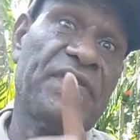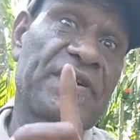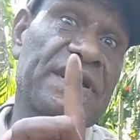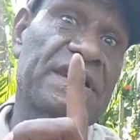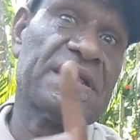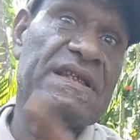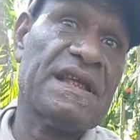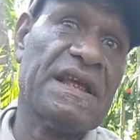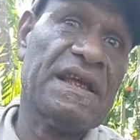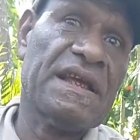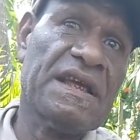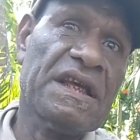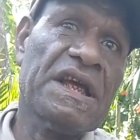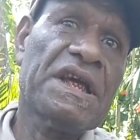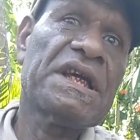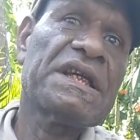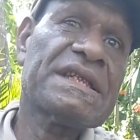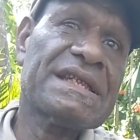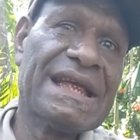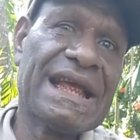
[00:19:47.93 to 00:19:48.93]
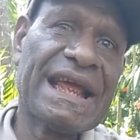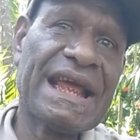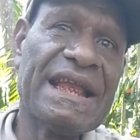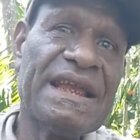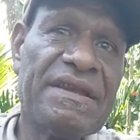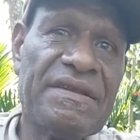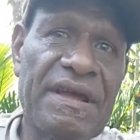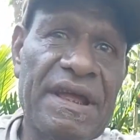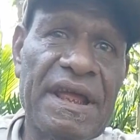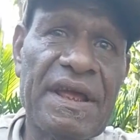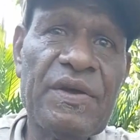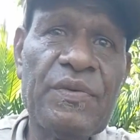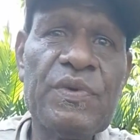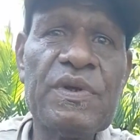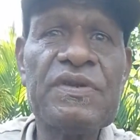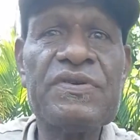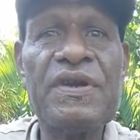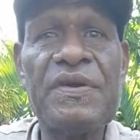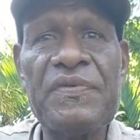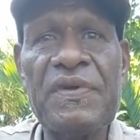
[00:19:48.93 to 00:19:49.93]
day. Second day, we're
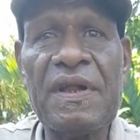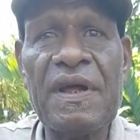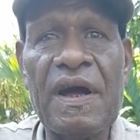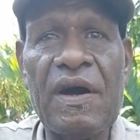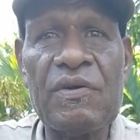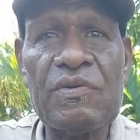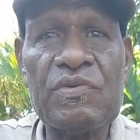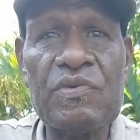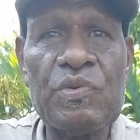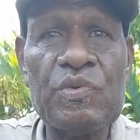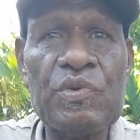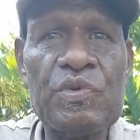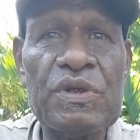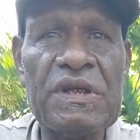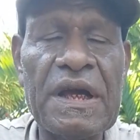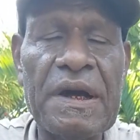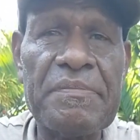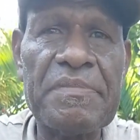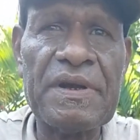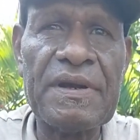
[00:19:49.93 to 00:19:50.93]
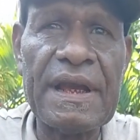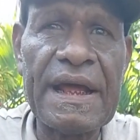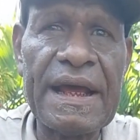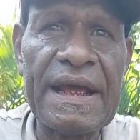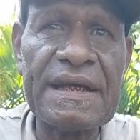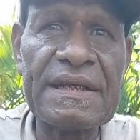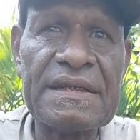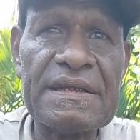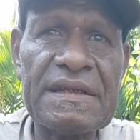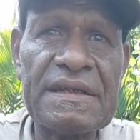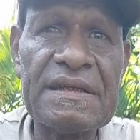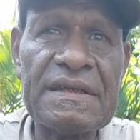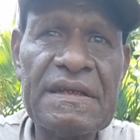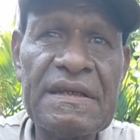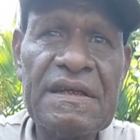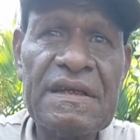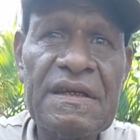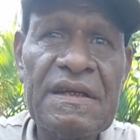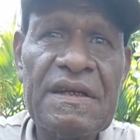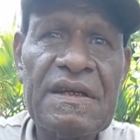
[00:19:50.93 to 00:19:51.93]
traveling out to Chambri Lakes.
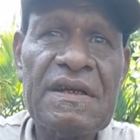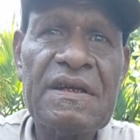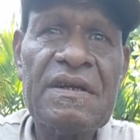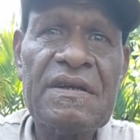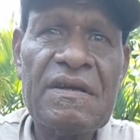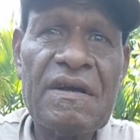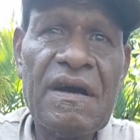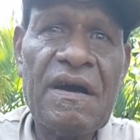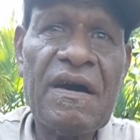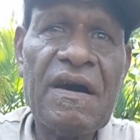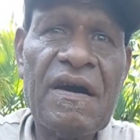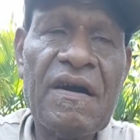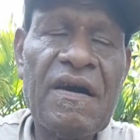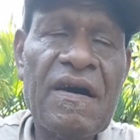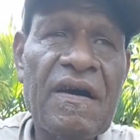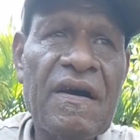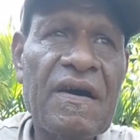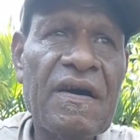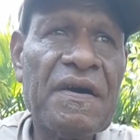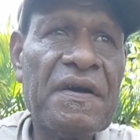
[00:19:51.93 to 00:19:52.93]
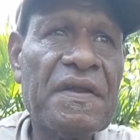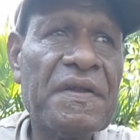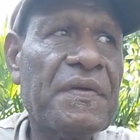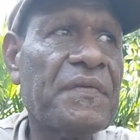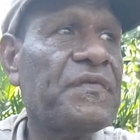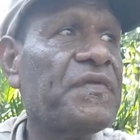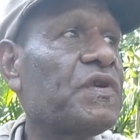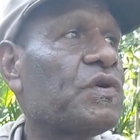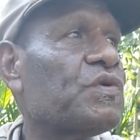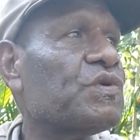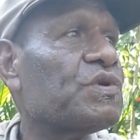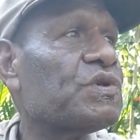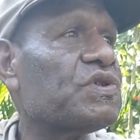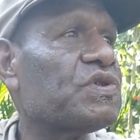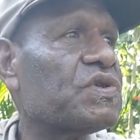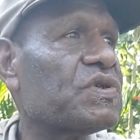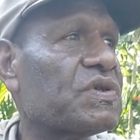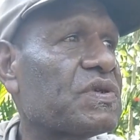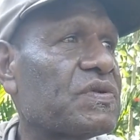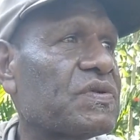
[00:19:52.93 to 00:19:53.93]
The
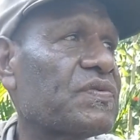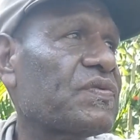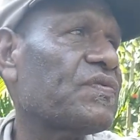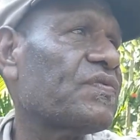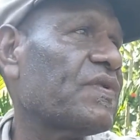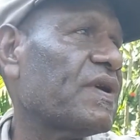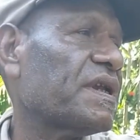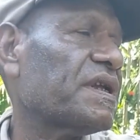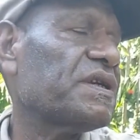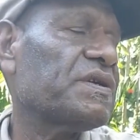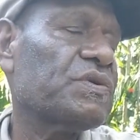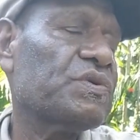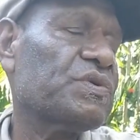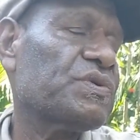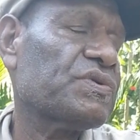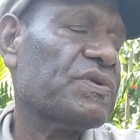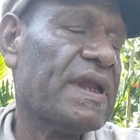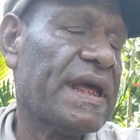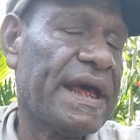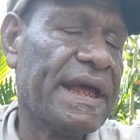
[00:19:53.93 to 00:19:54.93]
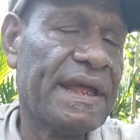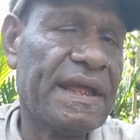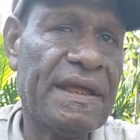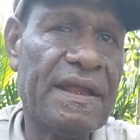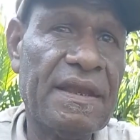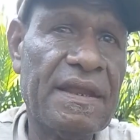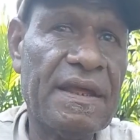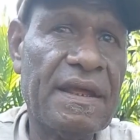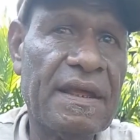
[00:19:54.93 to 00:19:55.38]
huge, very huge lake in the